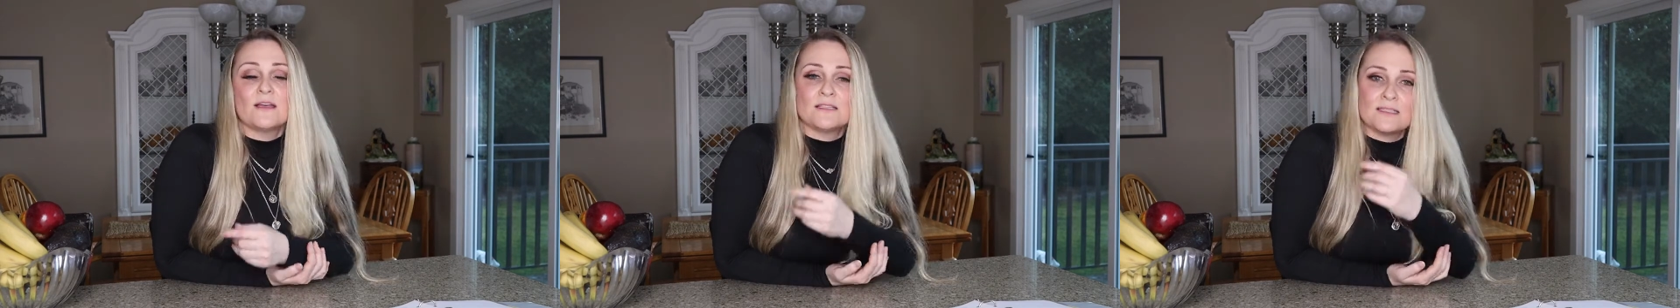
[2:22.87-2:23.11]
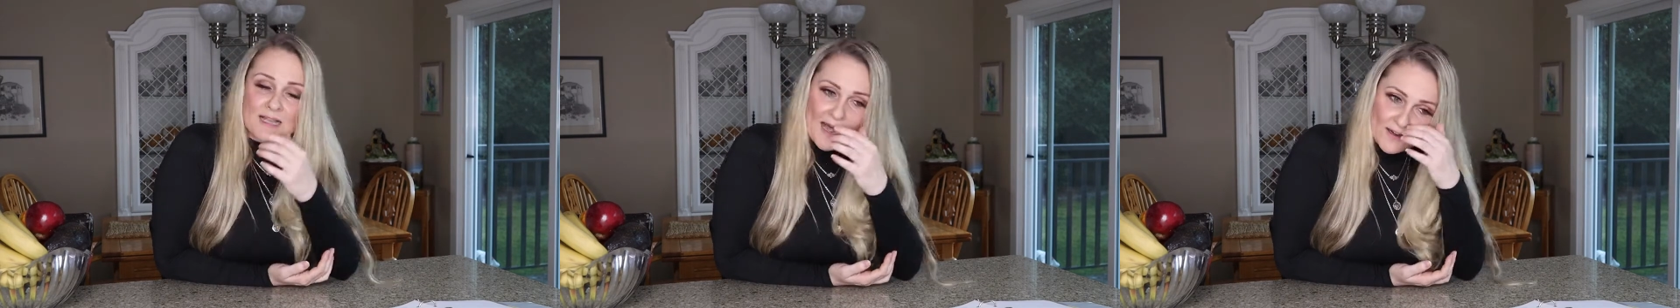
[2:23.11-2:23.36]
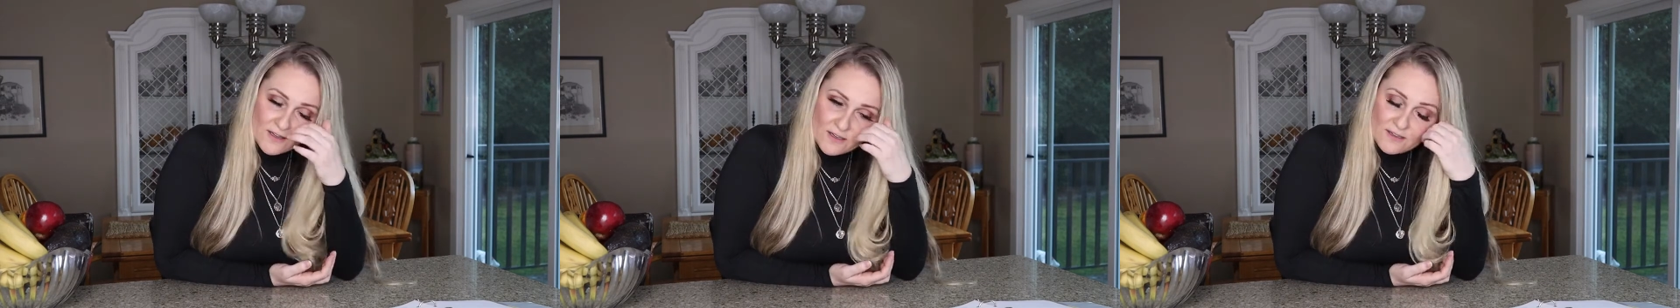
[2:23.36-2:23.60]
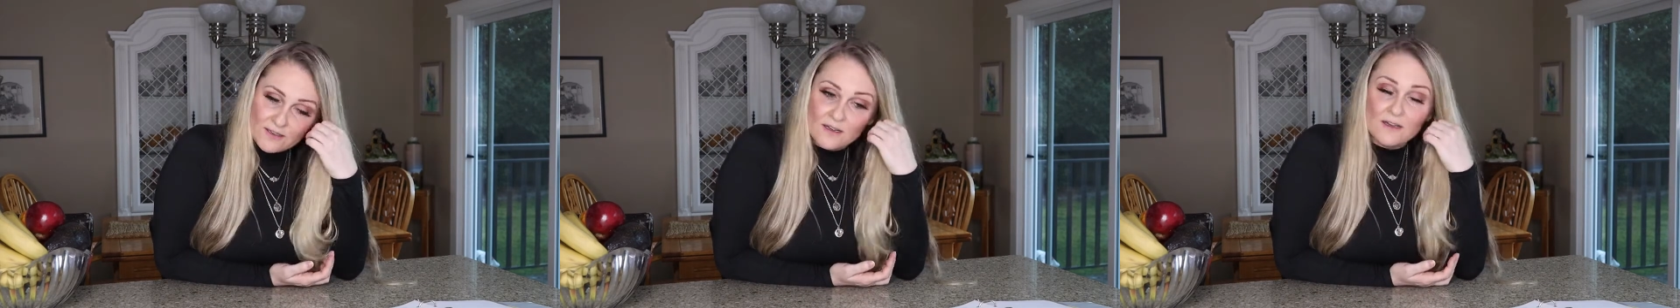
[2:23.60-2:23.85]

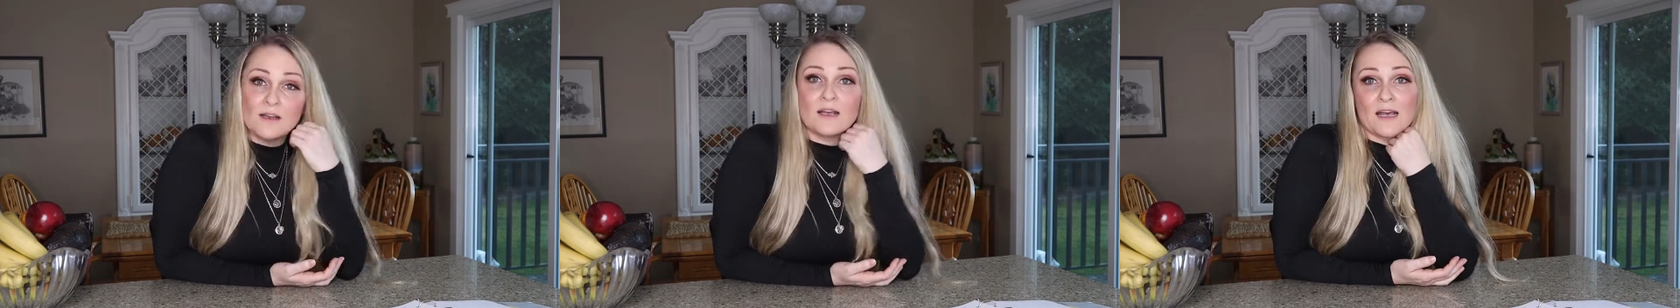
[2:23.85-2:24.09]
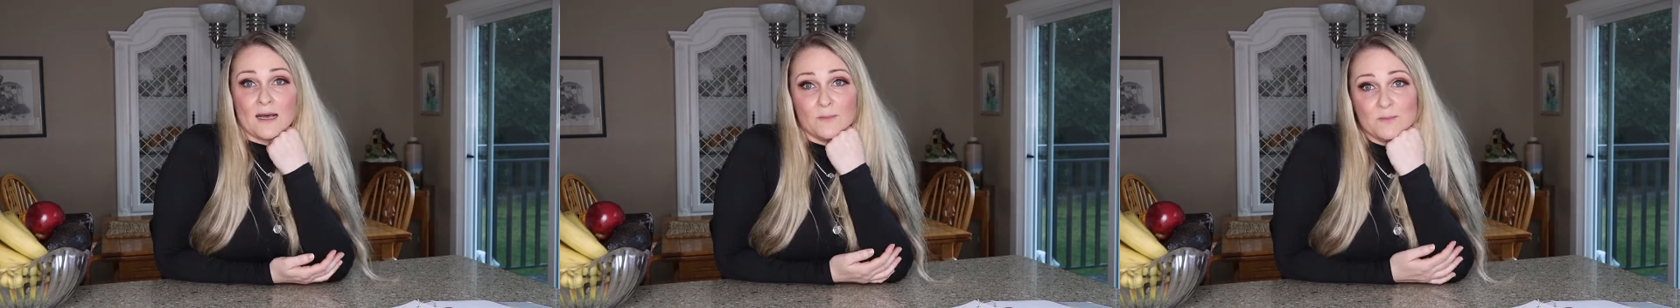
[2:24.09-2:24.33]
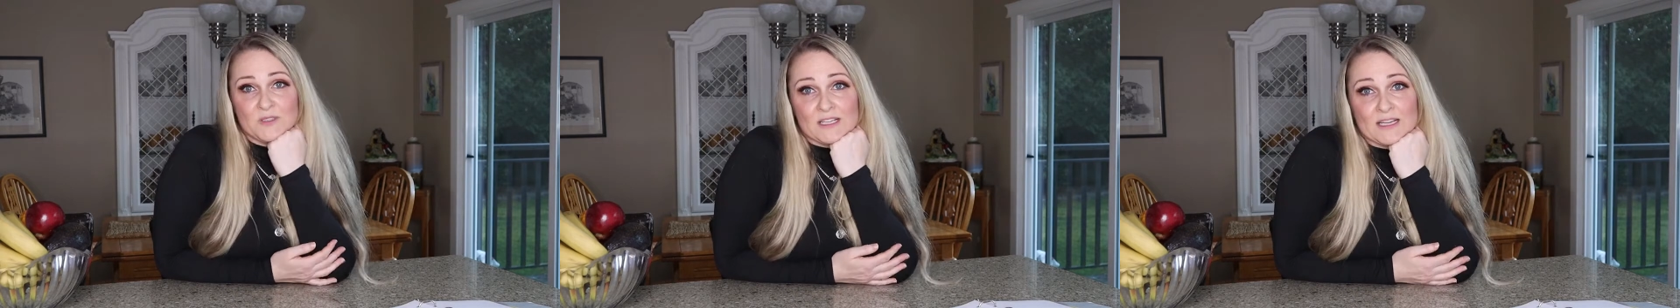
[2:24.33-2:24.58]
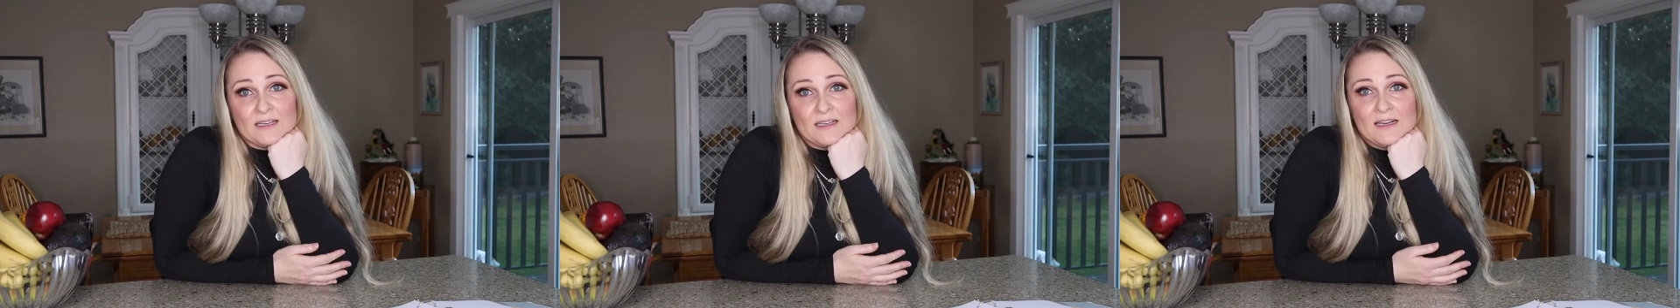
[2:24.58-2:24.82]
Saturn comes
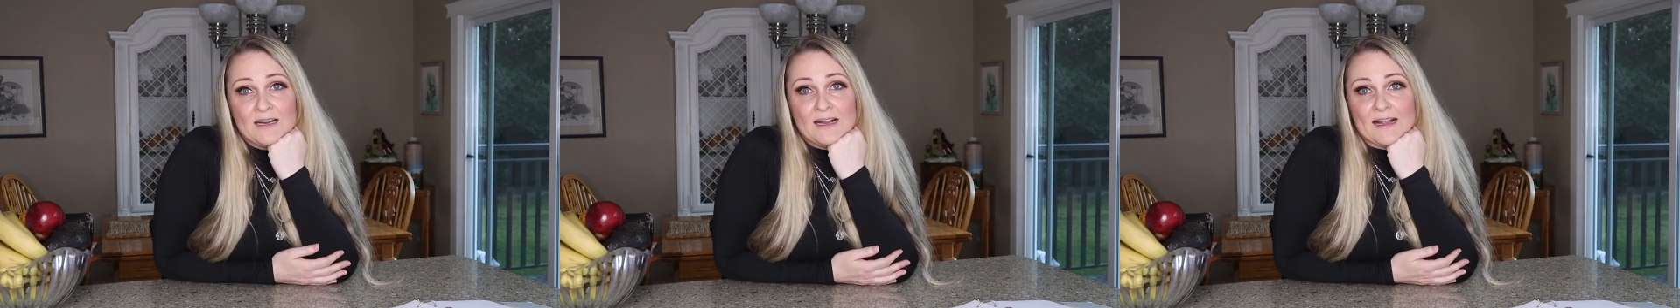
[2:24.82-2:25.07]
in